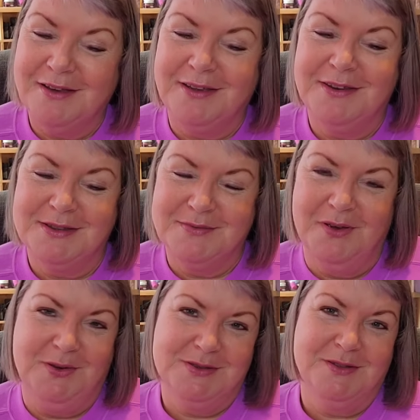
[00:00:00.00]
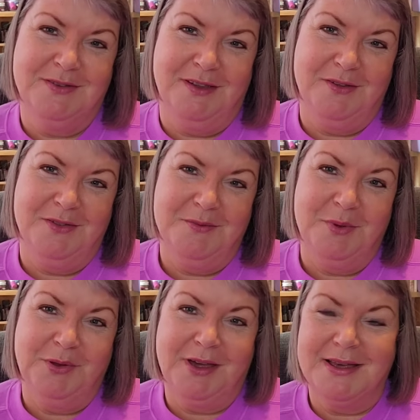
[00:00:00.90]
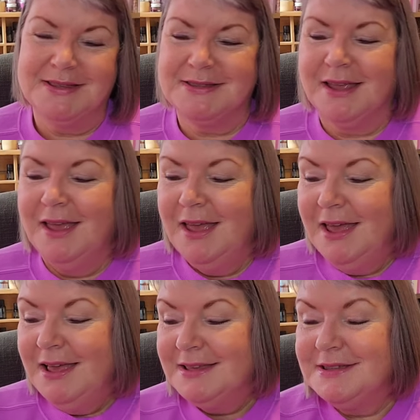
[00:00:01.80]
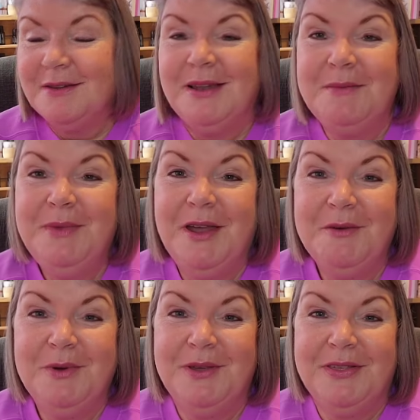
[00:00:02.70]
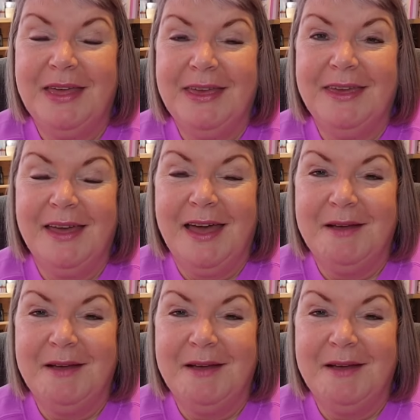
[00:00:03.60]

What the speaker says: I can just focus on the podcast. So let me know what you think.